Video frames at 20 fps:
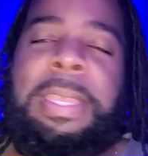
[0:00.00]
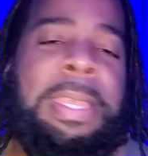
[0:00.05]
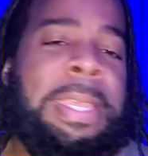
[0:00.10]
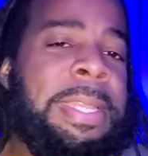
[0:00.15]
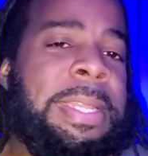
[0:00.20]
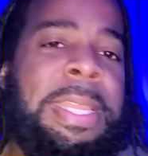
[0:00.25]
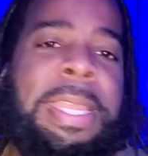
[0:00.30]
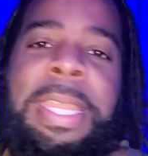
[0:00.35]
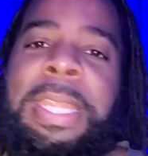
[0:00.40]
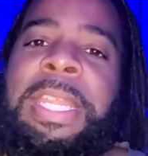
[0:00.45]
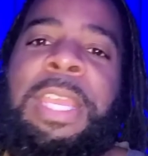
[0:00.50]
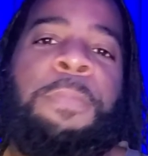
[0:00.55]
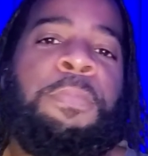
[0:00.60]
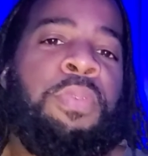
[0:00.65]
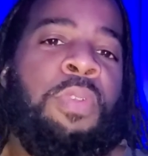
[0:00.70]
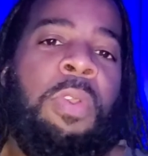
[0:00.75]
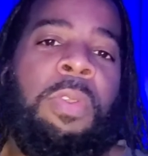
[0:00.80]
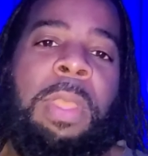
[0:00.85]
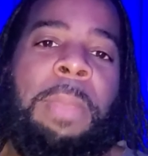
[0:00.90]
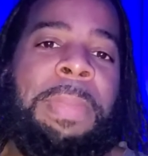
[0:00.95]
In any
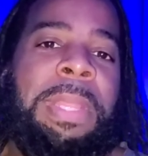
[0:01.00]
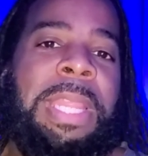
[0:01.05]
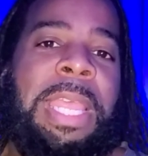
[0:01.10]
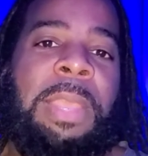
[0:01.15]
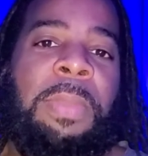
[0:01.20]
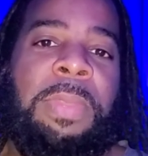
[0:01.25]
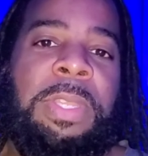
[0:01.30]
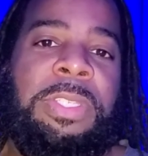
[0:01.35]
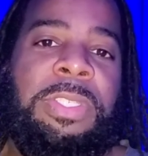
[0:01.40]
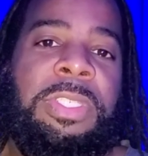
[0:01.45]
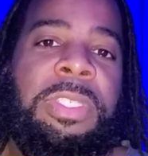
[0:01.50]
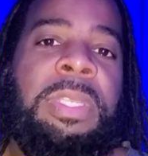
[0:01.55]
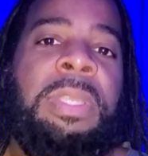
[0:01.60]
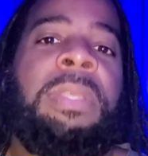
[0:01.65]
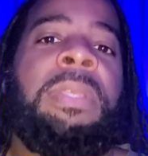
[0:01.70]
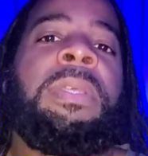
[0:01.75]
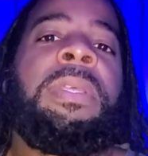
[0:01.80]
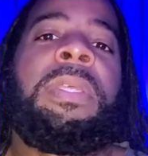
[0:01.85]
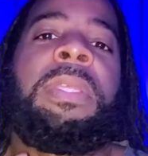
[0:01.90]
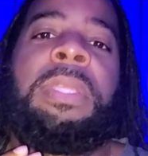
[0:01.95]
programming language,
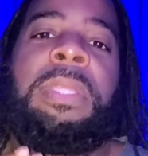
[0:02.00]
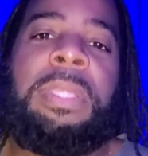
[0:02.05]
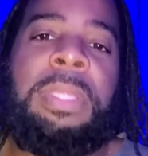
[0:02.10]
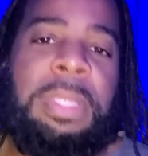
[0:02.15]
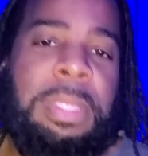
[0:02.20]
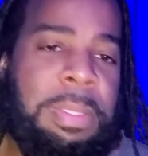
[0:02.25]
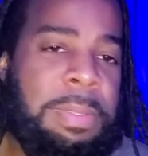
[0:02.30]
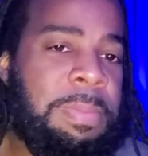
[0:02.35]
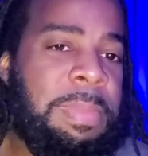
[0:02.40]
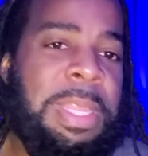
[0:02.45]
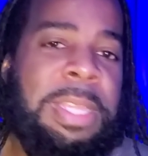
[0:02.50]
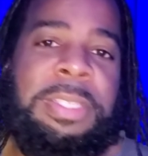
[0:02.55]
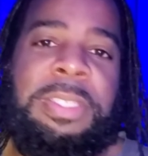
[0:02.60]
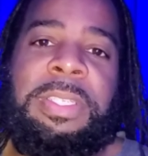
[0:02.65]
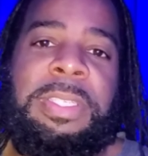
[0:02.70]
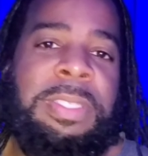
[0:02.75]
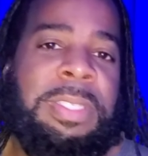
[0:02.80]
it's